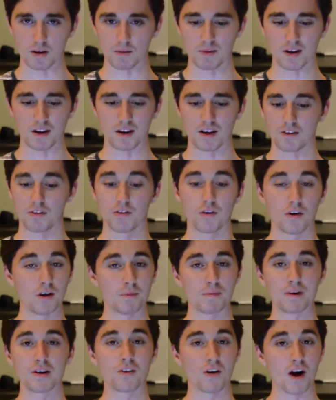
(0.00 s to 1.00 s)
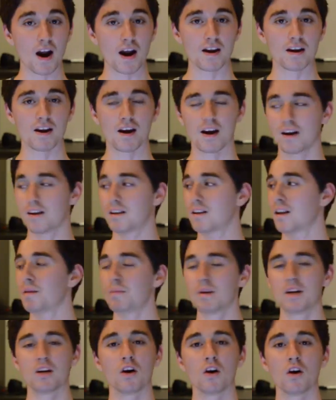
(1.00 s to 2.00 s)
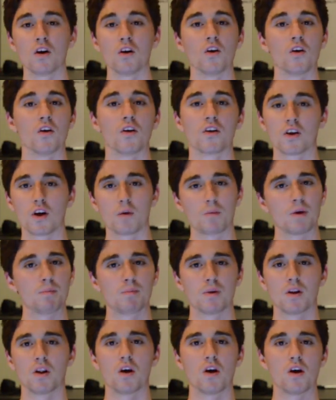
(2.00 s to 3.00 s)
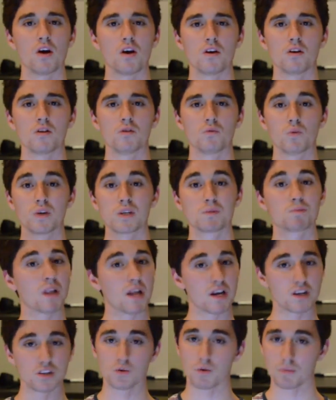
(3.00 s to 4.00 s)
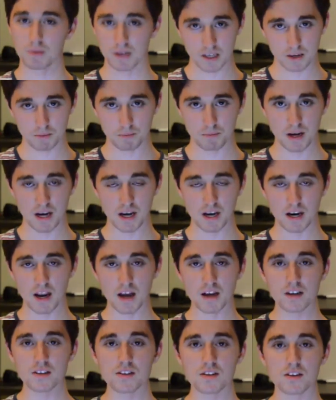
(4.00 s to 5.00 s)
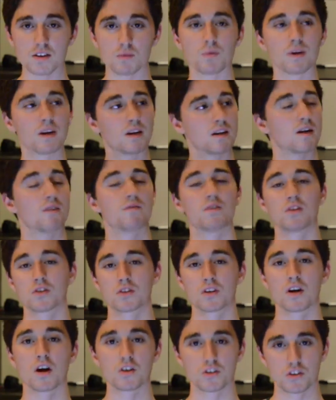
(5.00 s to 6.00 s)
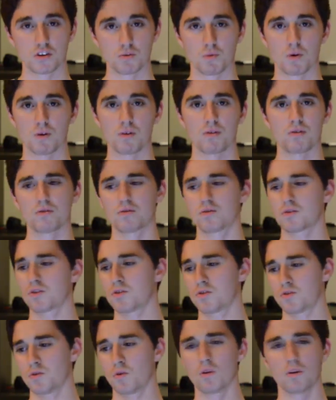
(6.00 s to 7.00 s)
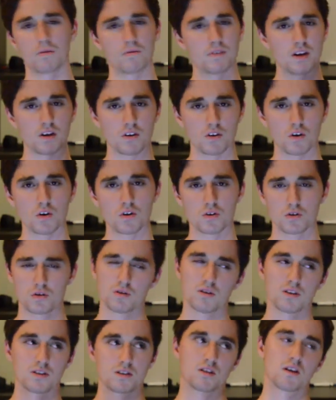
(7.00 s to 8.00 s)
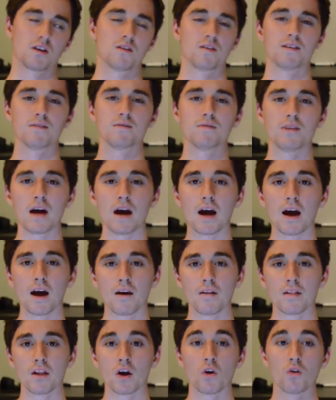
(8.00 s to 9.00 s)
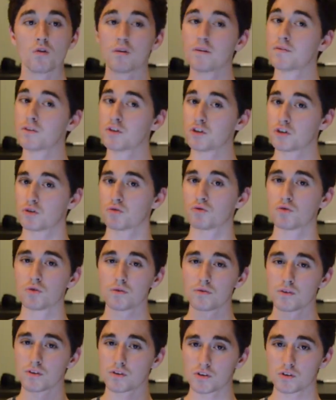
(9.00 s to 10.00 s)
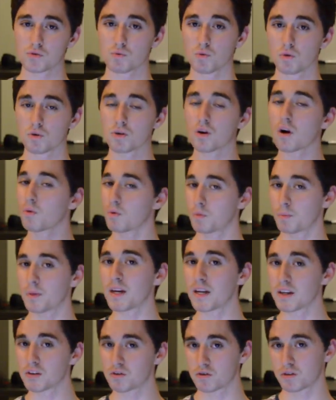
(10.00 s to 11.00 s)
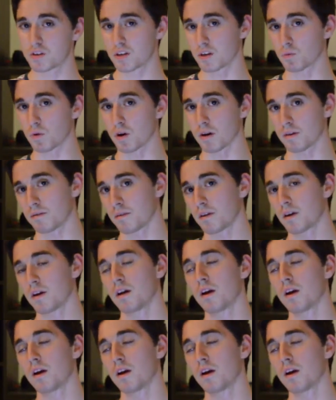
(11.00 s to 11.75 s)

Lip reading: I mean, I thought it'd be great, and let me know, comment below which players you want me to compare next, and we can have a discussion, whether it's Cazorla v Ozil, that's kind of unfair, or even Giroud versus Walcott would be an interesting one.